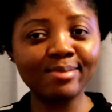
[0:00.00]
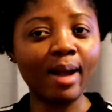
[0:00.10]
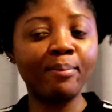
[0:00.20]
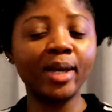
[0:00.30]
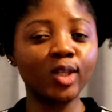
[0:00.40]

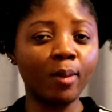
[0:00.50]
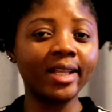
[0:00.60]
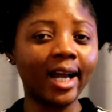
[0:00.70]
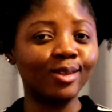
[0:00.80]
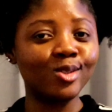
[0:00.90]
this my big
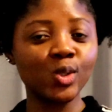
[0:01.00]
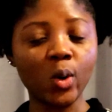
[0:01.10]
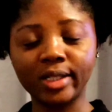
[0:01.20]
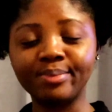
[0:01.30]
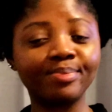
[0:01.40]
tummy that you
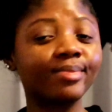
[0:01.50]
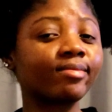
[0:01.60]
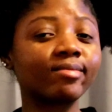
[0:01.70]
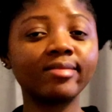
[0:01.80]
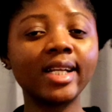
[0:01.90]
saw
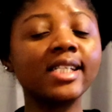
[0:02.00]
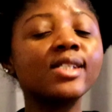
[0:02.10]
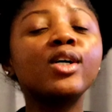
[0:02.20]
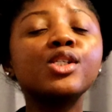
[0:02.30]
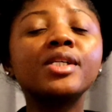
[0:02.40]

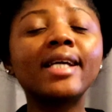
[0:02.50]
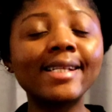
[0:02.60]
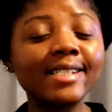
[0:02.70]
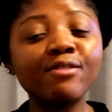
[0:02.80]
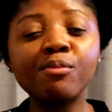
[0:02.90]
it's going to
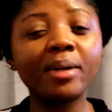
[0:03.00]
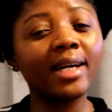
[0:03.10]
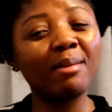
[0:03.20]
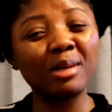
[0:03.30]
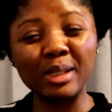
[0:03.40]
get even
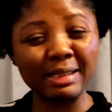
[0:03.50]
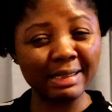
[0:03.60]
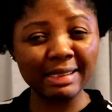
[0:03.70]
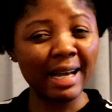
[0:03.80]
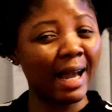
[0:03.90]
bigger
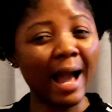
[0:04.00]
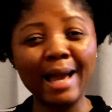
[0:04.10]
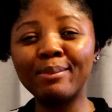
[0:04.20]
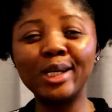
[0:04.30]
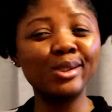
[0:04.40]
because
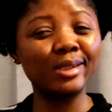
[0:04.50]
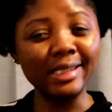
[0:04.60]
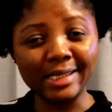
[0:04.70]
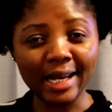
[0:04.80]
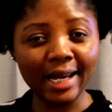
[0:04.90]
I'm going
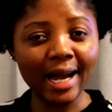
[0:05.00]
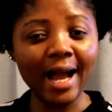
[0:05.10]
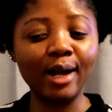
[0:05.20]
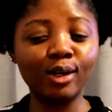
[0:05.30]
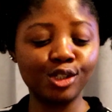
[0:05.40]
to eat it.
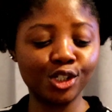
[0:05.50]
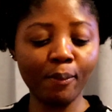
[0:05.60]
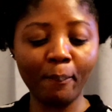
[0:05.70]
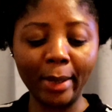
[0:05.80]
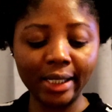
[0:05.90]
I go
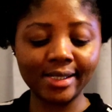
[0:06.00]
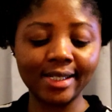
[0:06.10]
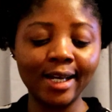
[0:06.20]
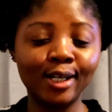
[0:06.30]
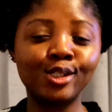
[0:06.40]
chop
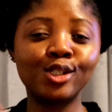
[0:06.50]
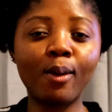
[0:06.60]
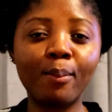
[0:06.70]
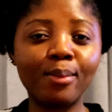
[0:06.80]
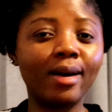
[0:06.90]
meat,
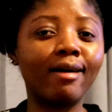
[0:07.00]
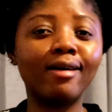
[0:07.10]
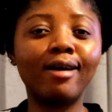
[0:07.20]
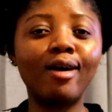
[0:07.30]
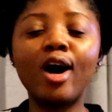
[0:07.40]
chop
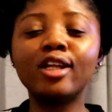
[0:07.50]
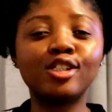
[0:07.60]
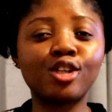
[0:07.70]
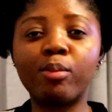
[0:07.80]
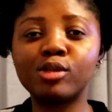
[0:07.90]

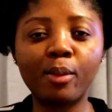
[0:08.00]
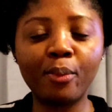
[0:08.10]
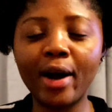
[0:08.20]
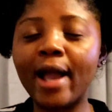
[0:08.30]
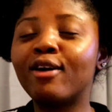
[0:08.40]
all the chop,
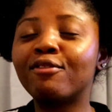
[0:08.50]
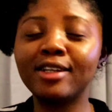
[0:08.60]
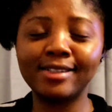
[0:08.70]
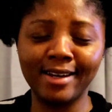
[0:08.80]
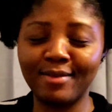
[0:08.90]
chop. I go
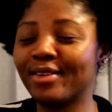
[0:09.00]
finish